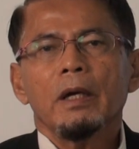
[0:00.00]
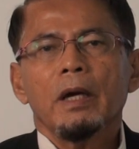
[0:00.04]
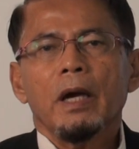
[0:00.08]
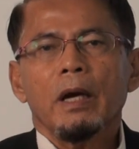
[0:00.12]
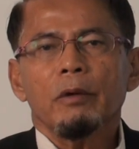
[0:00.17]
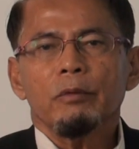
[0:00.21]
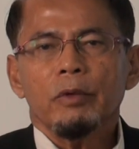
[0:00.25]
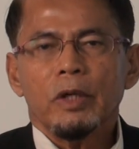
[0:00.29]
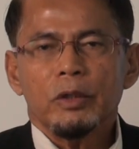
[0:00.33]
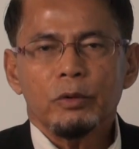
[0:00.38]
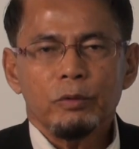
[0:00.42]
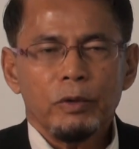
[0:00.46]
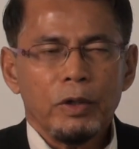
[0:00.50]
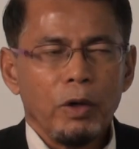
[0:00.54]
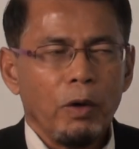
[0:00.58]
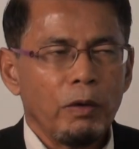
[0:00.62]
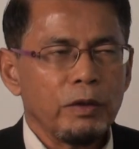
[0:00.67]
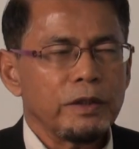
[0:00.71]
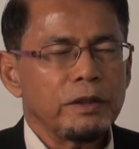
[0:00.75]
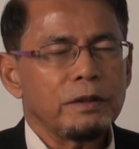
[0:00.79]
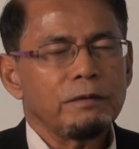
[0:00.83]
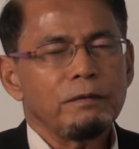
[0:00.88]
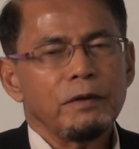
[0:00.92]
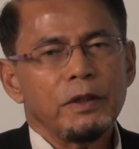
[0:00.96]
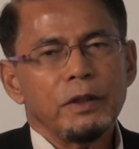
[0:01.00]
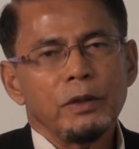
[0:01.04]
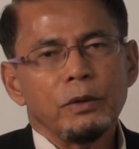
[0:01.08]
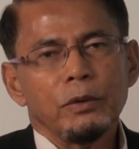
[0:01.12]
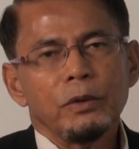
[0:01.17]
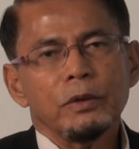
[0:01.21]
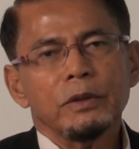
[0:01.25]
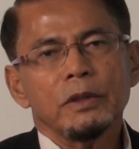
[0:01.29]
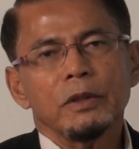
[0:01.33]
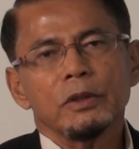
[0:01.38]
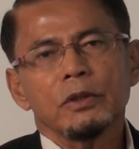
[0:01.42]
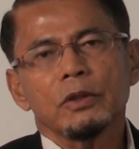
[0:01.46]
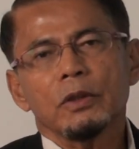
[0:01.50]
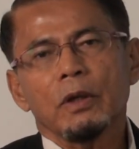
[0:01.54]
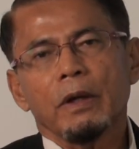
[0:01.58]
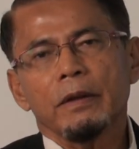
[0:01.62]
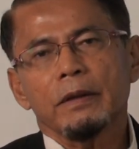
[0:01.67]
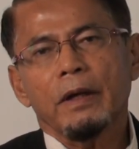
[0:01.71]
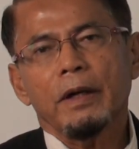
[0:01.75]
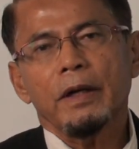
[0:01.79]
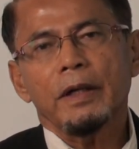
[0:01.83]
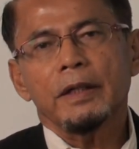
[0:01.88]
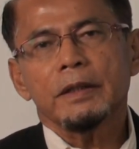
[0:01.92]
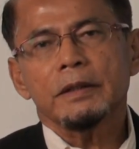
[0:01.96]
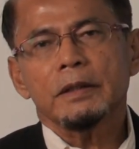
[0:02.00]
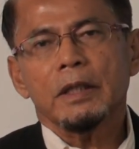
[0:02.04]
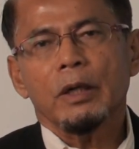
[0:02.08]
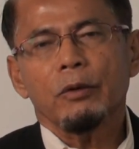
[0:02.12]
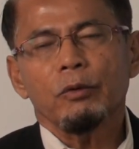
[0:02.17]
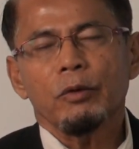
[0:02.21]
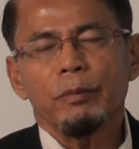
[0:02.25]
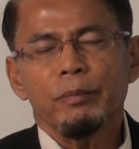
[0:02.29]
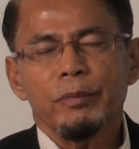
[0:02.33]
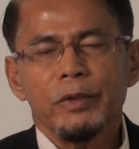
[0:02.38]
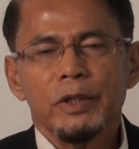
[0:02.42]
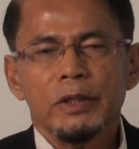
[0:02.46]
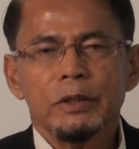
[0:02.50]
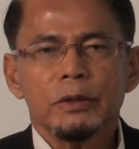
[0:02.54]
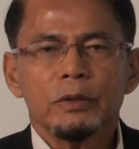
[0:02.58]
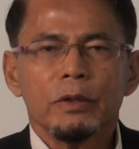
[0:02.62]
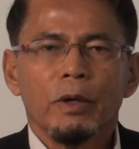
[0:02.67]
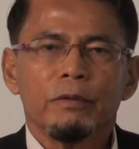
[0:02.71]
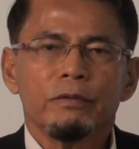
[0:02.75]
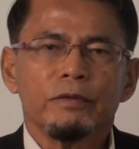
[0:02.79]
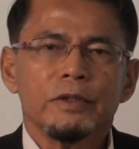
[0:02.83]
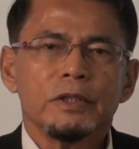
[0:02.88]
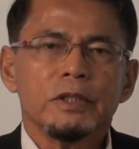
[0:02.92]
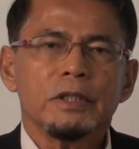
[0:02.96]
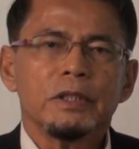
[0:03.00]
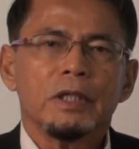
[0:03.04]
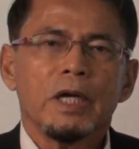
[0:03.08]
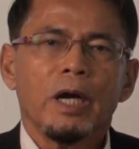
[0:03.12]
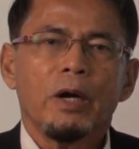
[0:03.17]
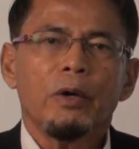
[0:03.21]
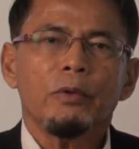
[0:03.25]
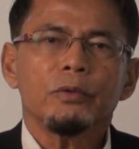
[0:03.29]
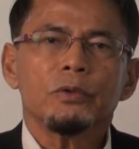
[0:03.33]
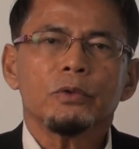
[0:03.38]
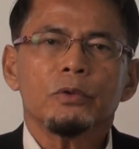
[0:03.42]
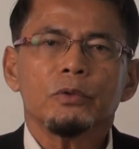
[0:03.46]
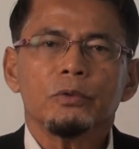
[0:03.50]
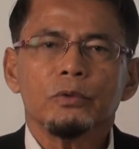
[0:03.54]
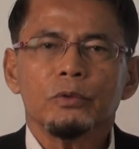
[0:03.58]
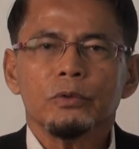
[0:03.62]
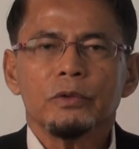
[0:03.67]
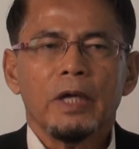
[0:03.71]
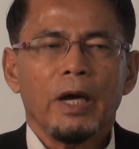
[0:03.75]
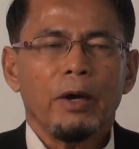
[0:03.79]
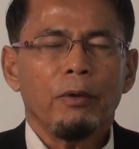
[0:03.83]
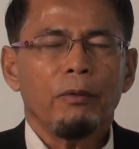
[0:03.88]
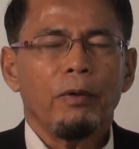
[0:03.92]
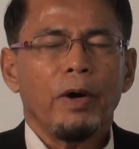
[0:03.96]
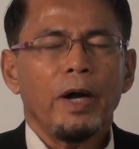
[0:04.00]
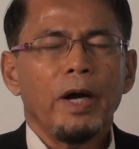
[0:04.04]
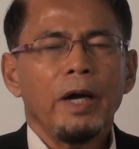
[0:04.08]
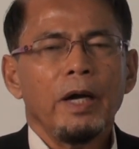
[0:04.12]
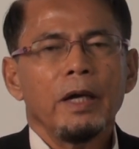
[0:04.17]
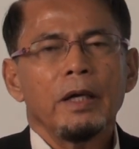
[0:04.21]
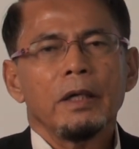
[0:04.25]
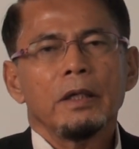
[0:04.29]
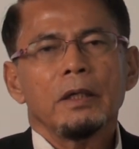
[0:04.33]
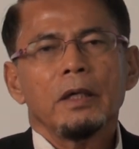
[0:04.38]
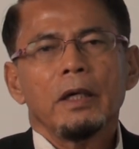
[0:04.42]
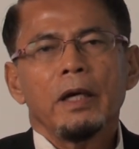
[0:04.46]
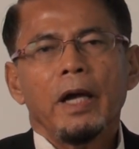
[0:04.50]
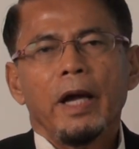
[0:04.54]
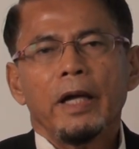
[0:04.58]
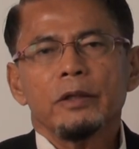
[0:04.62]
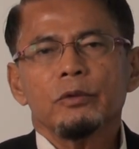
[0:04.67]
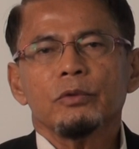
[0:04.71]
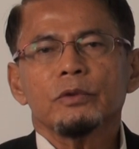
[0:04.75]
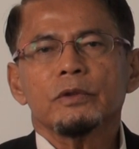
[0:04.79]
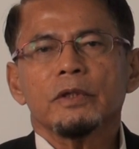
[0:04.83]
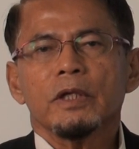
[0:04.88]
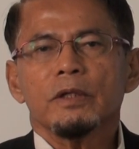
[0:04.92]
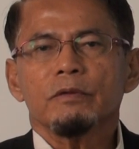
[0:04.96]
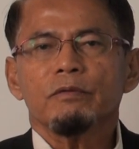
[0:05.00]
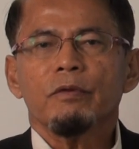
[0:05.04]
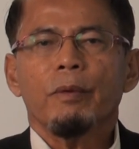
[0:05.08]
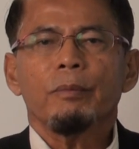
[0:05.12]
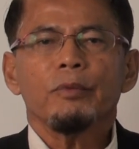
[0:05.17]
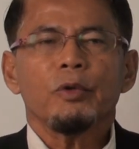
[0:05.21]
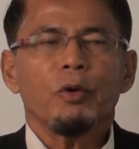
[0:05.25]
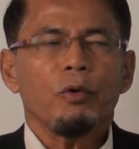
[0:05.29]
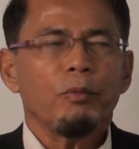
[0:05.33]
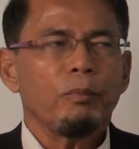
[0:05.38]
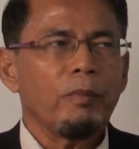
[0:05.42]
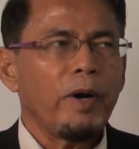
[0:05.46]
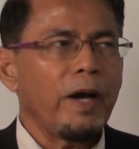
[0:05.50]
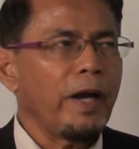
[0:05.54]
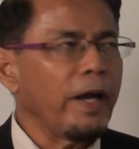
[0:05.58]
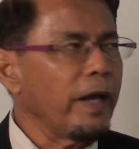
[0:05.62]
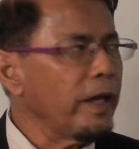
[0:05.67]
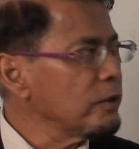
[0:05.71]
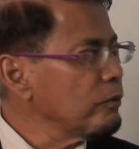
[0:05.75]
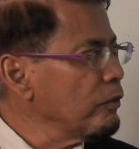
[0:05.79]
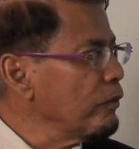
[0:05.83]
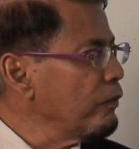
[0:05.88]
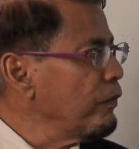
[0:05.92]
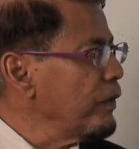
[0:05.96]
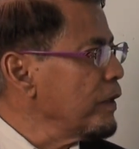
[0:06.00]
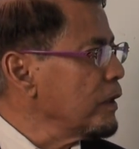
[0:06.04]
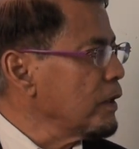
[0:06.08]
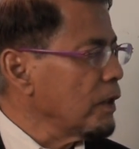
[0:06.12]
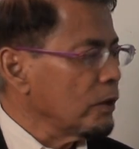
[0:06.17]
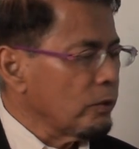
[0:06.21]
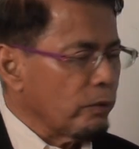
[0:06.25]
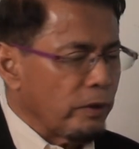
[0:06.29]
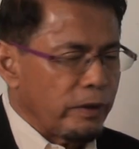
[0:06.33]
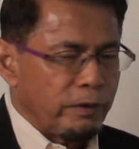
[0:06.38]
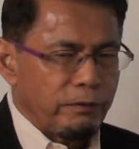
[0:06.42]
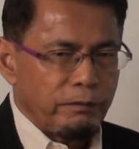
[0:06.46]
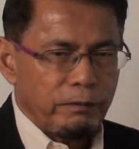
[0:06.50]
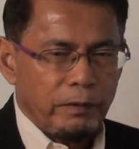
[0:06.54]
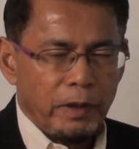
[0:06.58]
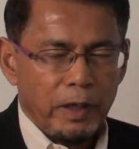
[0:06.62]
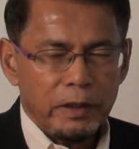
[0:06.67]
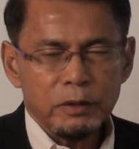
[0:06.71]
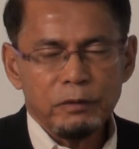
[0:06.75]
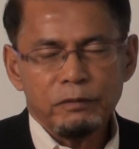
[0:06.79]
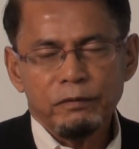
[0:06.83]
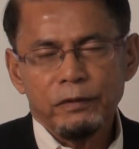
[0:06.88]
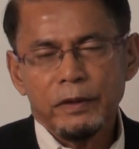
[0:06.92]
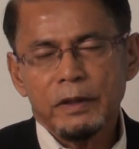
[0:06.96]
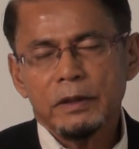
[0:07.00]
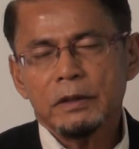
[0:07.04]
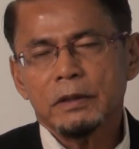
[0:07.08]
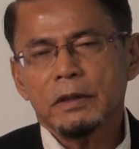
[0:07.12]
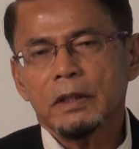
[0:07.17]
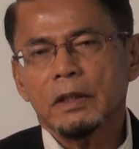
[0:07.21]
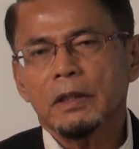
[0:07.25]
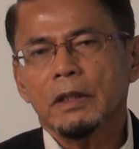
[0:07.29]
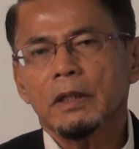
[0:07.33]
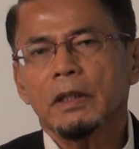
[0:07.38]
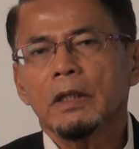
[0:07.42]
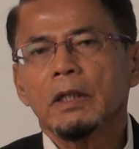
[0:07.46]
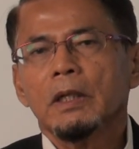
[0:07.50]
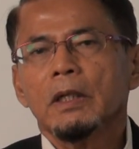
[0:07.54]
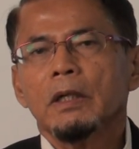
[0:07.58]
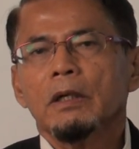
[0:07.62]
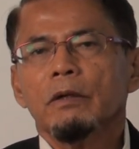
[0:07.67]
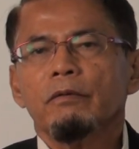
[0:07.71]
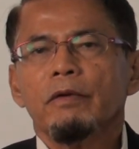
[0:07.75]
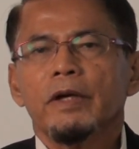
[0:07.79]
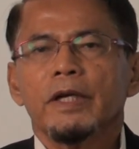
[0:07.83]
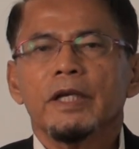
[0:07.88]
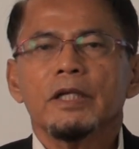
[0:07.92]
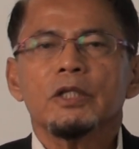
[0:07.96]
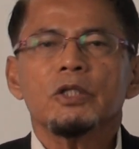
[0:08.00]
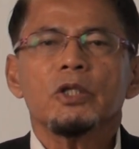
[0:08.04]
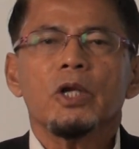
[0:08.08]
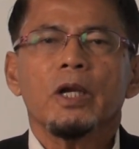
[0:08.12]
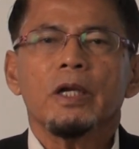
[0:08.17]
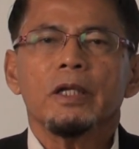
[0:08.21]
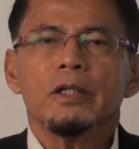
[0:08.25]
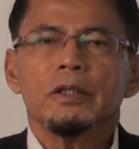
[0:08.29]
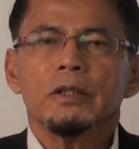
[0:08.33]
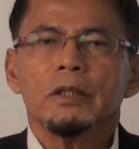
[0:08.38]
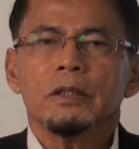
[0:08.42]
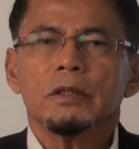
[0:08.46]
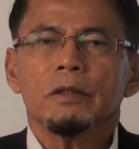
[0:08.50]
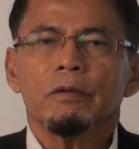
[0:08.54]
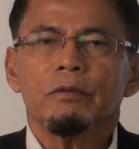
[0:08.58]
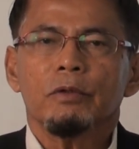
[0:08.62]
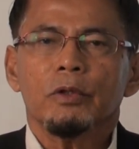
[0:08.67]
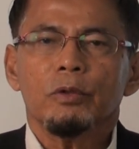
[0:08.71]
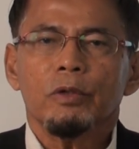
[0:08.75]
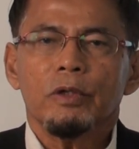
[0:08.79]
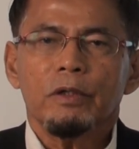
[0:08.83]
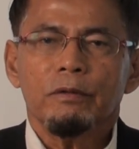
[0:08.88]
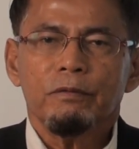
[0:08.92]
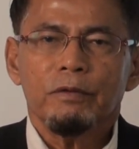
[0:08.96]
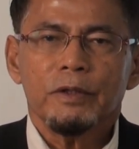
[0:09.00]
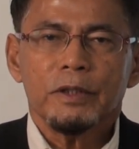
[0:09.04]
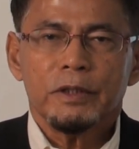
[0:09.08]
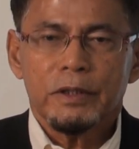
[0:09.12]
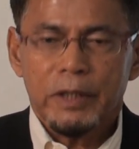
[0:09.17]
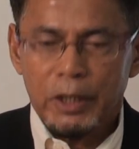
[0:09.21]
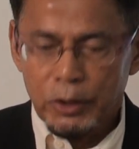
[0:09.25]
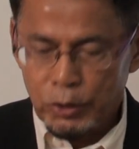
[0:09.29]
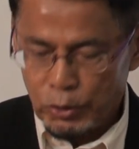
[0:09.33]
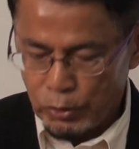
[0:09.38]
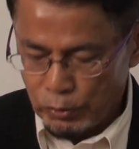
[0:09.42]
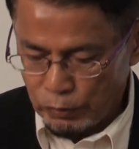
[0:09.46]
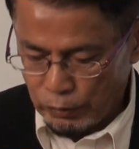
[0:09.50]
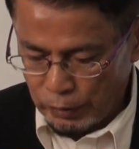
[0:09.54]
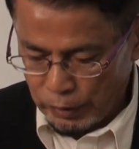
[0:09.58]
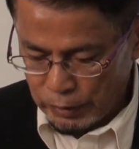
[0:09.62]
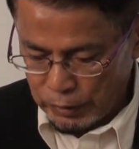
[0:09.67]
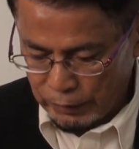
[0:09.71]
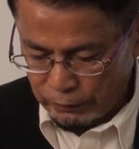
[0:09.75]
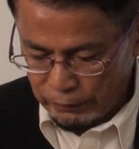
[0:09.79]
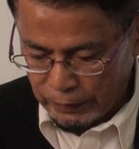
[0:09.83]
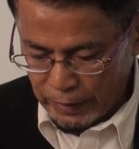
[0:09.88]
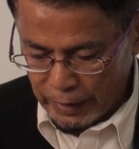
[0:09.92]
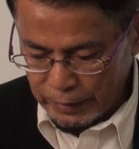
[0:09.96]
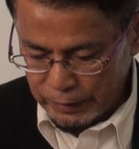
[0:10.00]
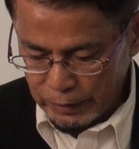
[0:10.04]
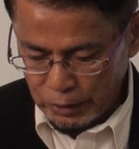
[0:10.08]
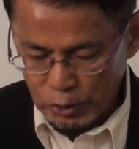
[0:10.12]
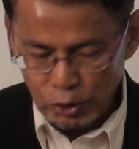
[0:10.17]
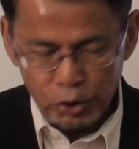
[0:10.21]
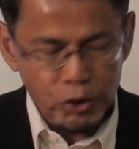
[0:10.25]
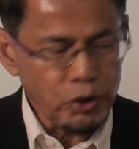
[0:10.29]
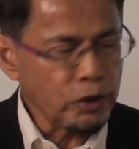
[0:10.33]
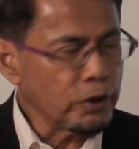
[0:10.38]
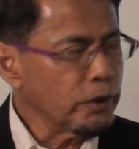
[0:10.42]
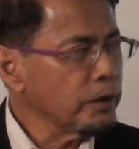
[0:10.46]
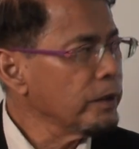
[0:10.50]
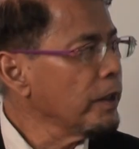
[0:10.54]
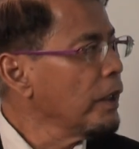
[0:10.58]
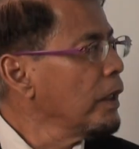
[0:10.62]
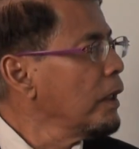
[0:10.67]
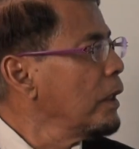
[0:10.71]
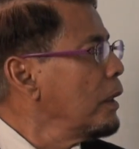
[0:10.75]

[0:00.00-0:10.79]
We are doing all these videos inshallah as our means of reaching out to do da'wah and to transform the ummah as we face the various challenges of the 21st century civilization.